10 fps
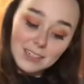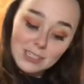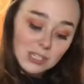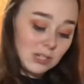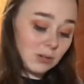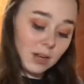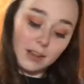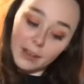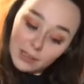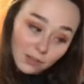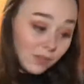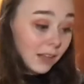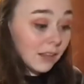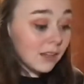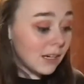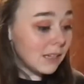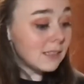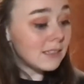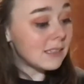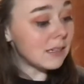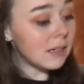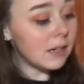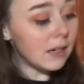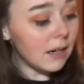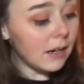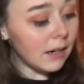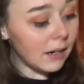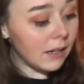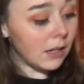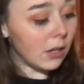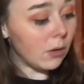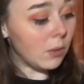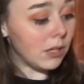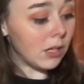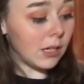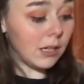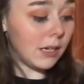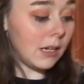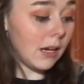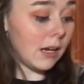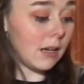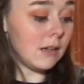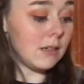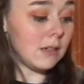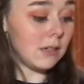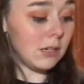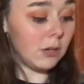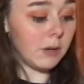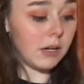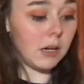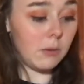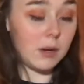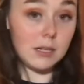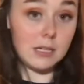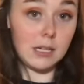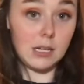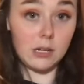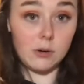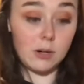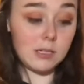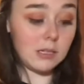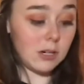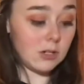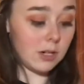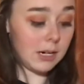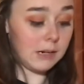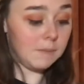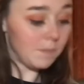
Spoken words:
Do not like the feel of this. And then with your clean hand, you are going to want to get your cornstarch ready.